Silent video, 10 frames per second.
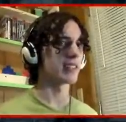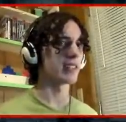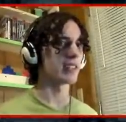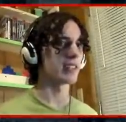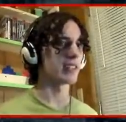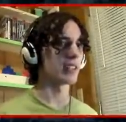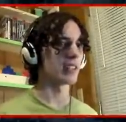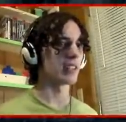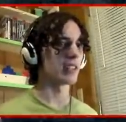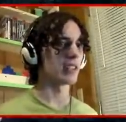
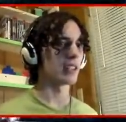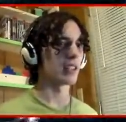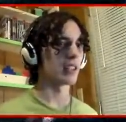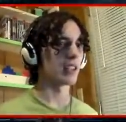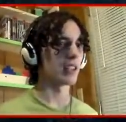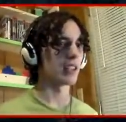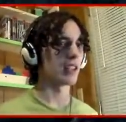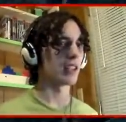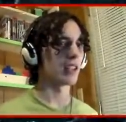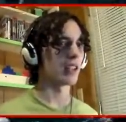
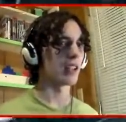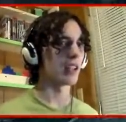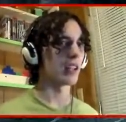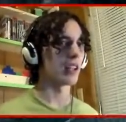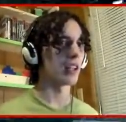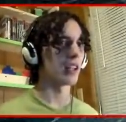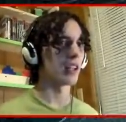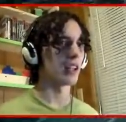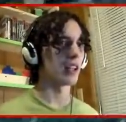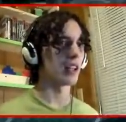
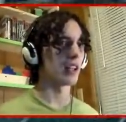(no one is talking)